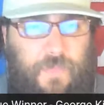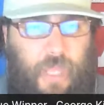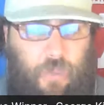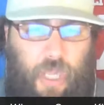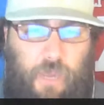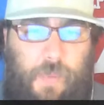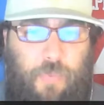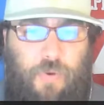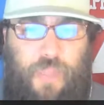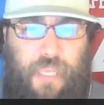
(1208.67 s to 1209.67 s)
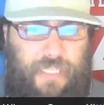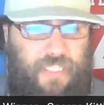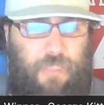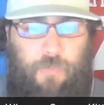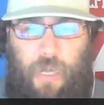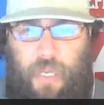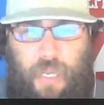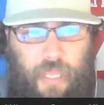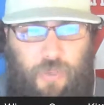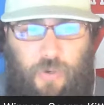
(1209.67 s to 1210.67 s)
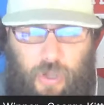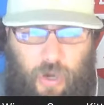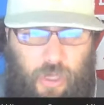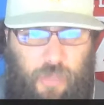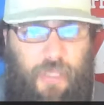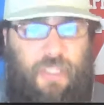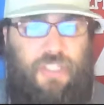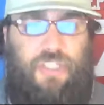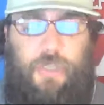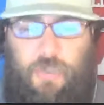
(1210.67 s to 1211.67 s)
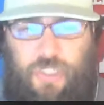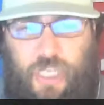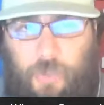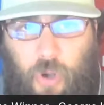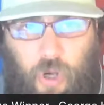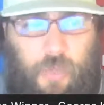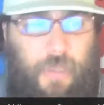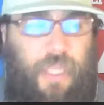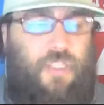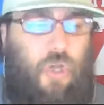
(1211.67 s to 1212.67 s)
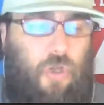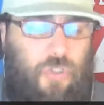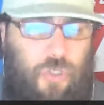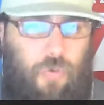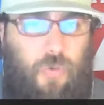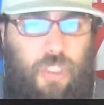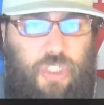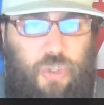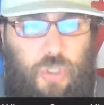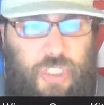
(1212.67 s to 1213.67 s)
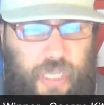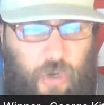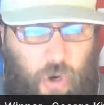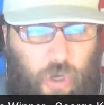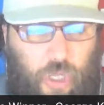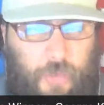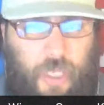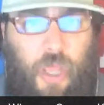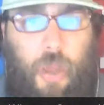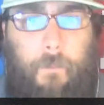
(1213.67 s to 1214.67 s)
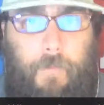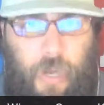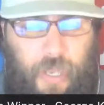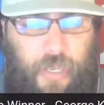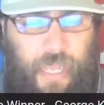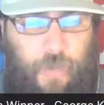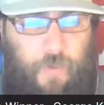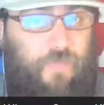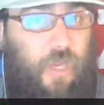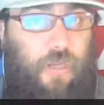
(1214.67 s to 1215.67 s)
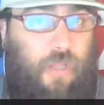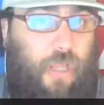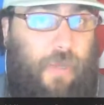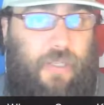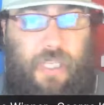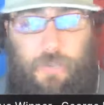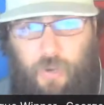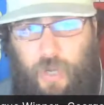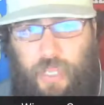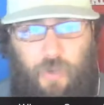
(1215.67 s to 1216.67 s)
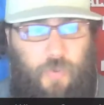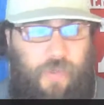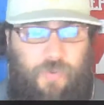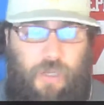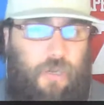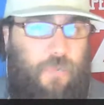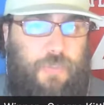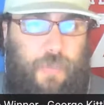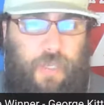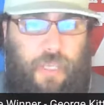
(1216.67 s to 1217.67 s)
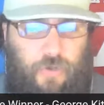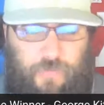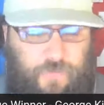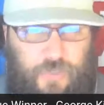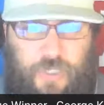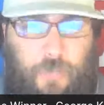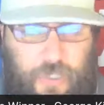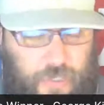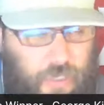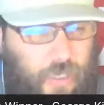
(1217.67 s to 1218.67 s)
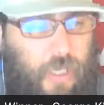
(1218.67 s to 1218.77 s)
Now, a lot of people are thinking this is the Brandon Ayuk argument. This is Deebo Samuel argument. It's also the George Kittle argument, but we've talked a lot about Deebo and Ayuk. We haven't talked much about Kittle for some reason.